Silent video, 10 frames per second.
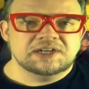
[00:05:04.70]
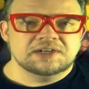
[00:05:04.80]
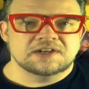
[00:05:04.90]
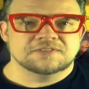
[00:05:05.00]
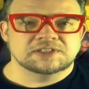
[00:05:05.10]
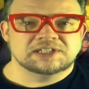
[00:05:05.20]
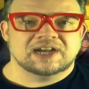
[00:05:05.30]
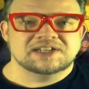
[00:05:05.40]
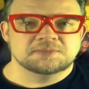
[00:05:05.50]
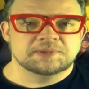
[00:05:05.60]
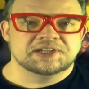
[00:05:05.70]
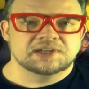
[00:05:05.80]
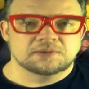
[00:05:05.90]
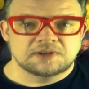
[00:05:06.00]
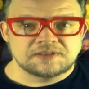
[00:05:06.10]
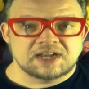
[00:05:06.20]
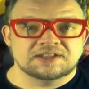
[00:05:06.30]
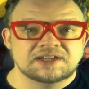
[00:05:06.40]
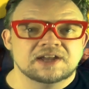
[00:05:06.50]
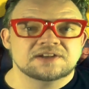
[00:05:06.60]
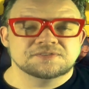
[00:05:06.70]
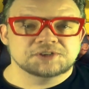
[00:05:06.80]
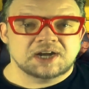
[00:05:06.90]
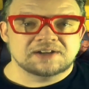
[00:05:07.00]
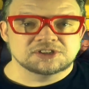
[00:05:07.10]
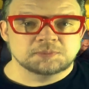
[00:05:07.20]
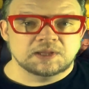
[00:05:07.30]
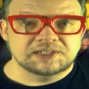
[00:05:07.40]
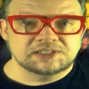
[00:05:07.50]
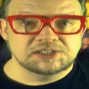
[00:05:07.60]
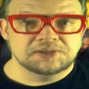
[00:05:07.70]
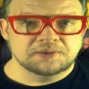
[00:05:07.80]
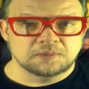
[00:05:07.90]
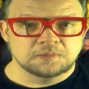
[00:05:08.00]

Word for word: never died to begin with at the end of Child's Play 2.